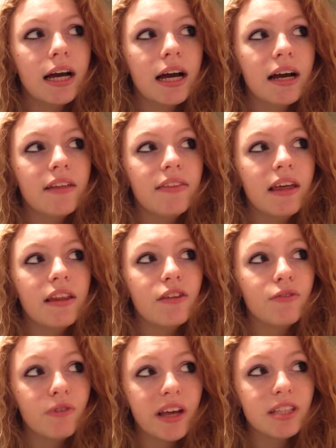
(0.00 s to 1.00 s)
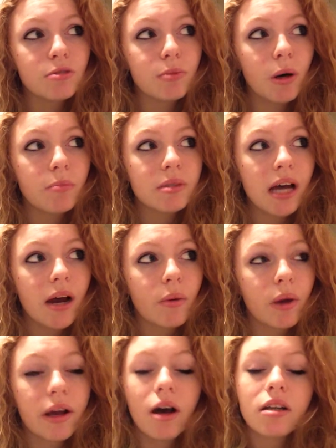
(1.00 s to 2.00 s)
and then the face will pop
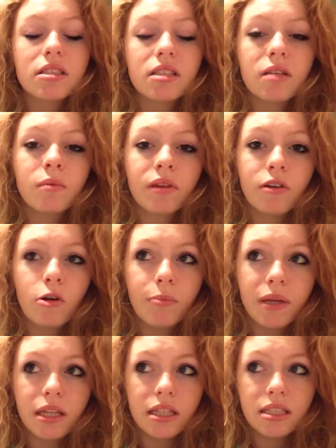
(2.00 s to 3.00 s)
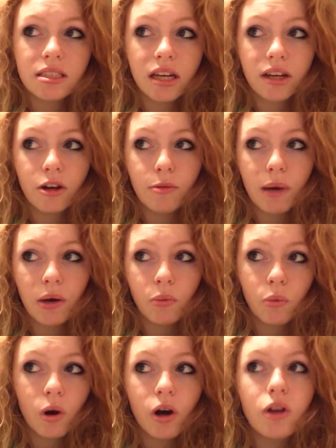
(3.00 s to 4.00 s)
down. I can't decide whether it will be Psycho
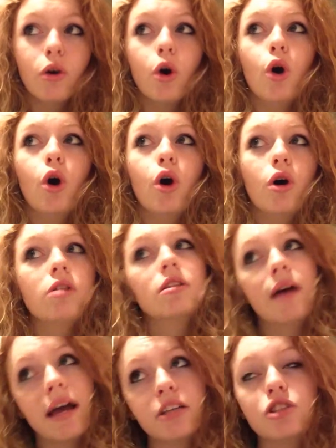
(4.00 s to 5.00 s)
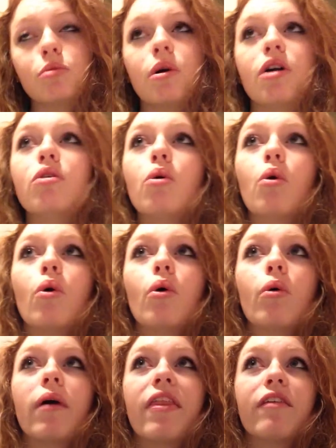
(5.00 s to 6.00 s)
Man 1, so extra one,
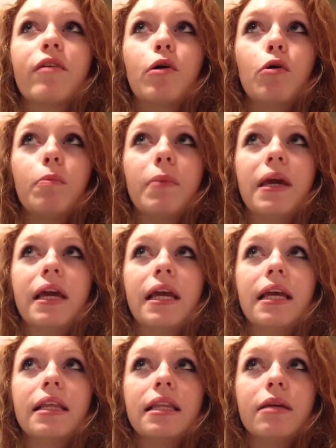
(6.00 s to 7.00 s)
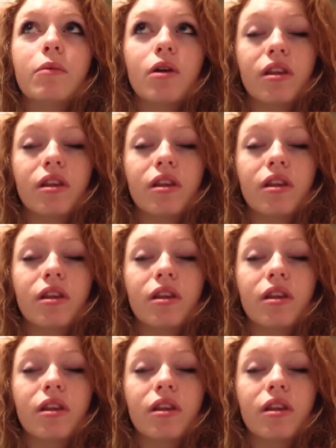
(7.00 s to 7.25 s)
or whether it would be one